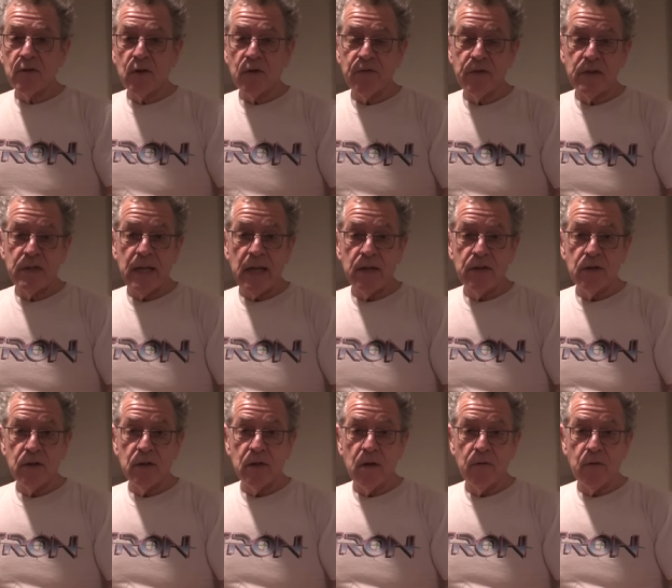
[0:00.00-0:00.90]
surface
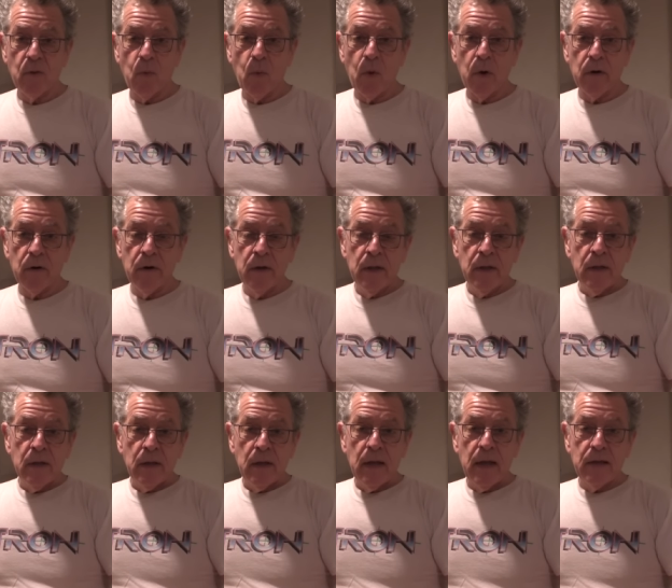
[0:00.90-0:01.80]
tension of the water.
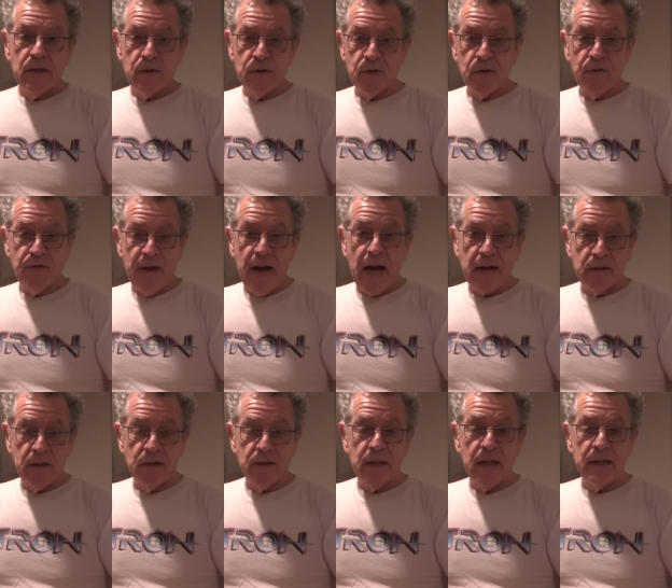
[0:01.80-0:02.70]
It's a
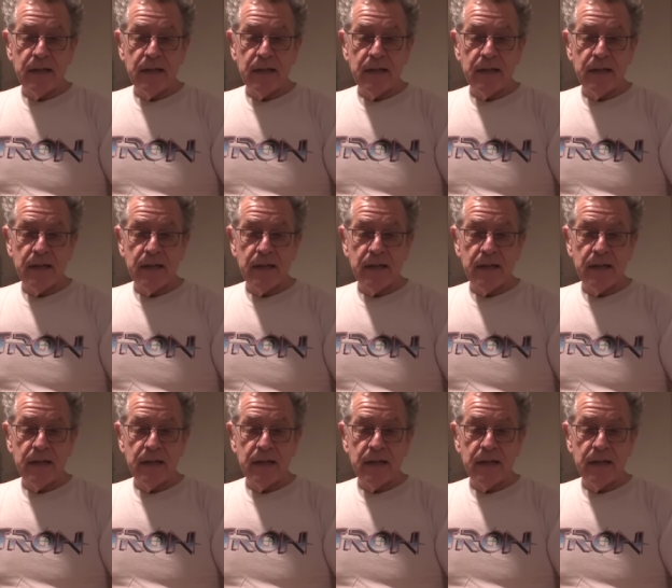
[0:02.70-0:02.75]
surfactant,